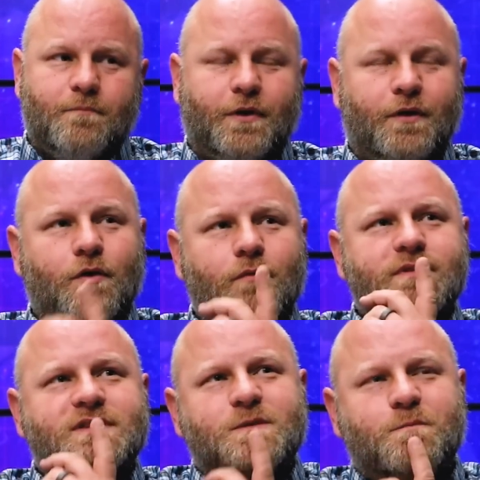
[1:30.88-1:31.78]
But who
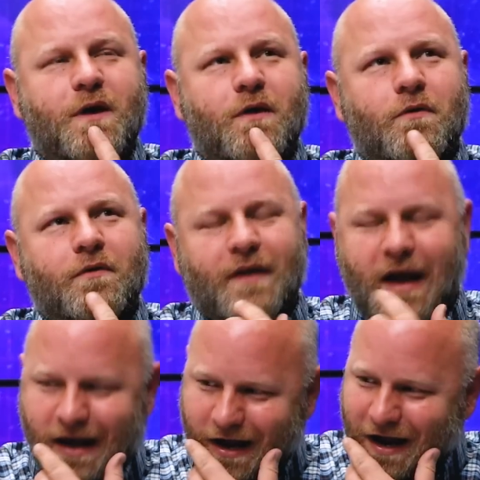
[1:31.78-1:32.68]
was Speaker of the
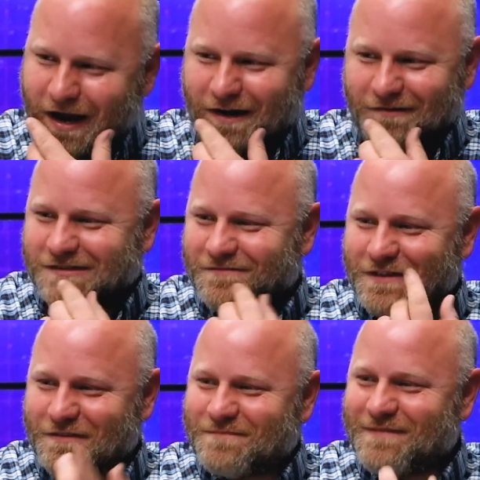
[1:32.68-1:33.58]
House when those